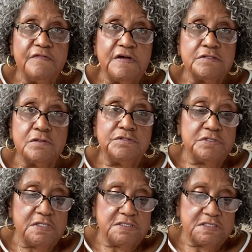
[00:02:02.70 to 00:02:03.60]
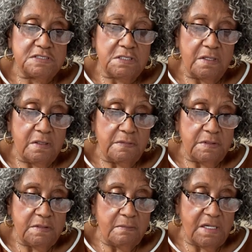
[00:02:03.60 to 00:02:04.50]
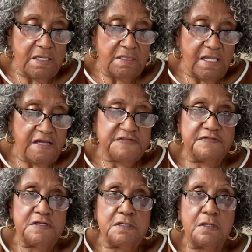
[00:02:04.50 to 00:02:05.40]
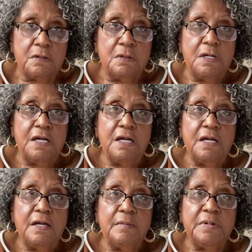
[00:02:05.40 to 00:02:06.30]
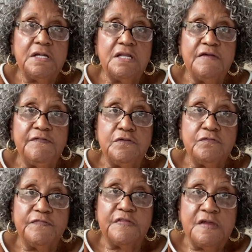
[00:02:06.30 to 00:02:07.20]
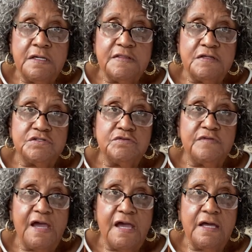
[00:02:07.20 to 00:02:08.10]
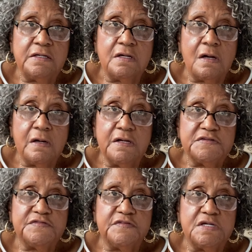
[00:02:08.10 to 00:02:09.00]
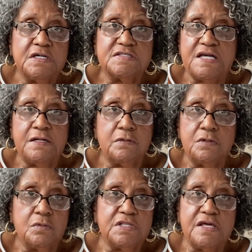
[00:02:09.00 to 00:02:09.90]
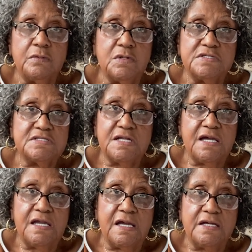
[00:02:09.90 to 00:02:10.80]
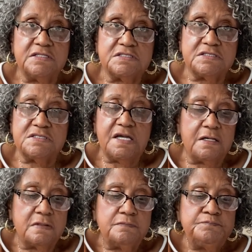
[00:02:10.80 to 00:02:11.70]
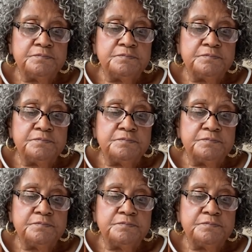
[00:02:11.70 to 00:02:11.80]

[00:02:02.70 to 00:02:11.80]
if I told you this in my last video, but if you think that you had RSV, because I don't know what that was that I had just now,